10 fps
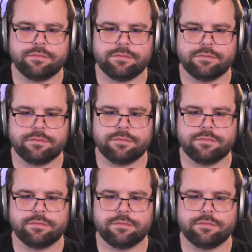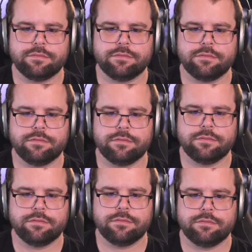
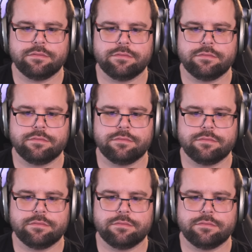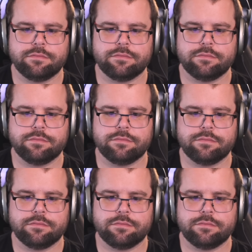
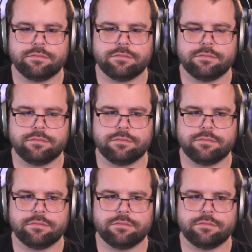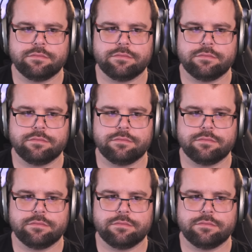(not speaking)